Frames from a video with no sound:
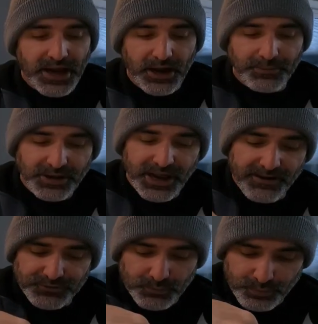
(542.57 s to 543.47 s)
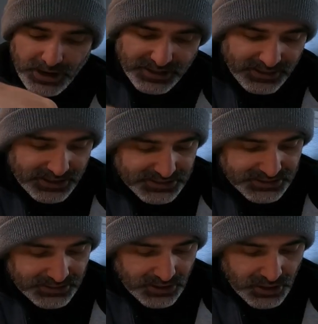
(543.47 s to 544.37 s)
Now I'm going to have to break
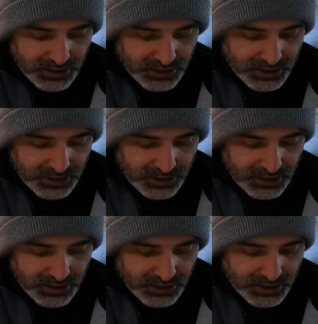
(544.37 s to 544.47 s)
this.